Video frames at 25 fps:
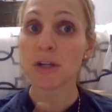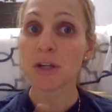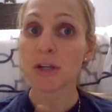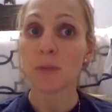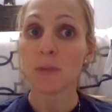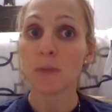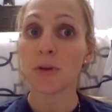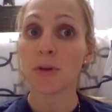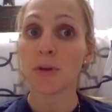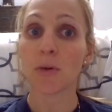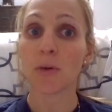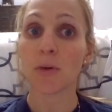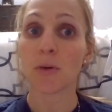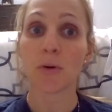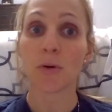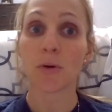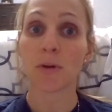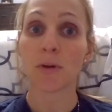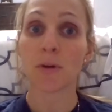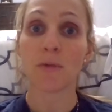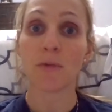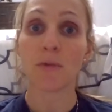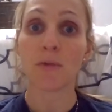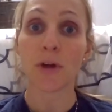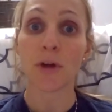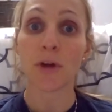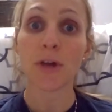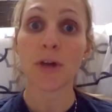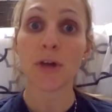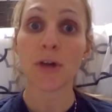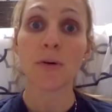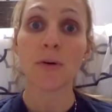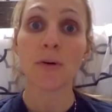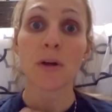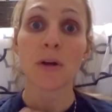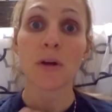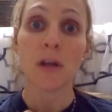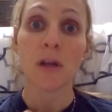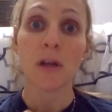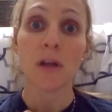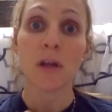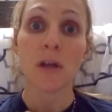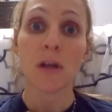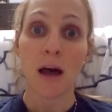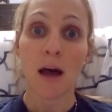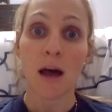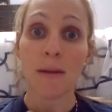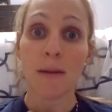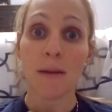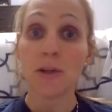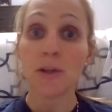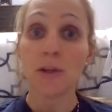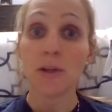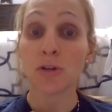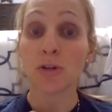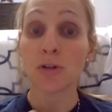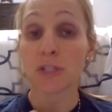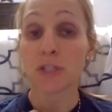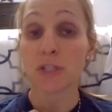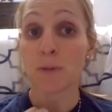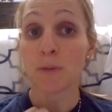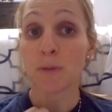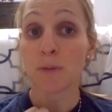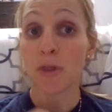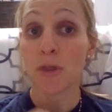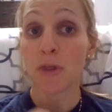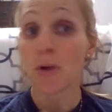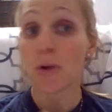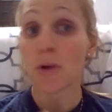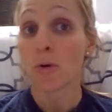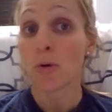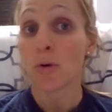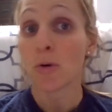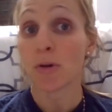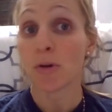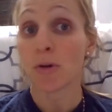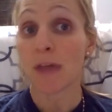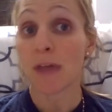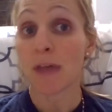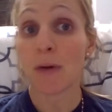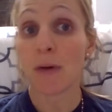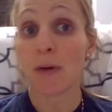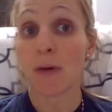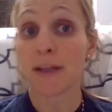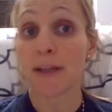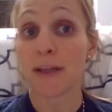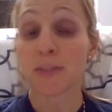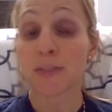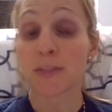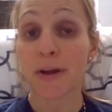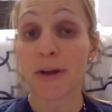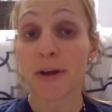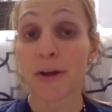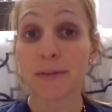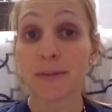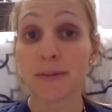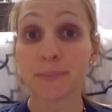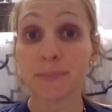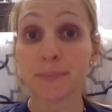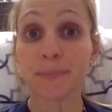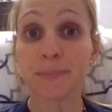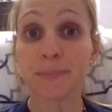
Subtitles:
I'll put the order in for you, and you'll just put their order in that way as well.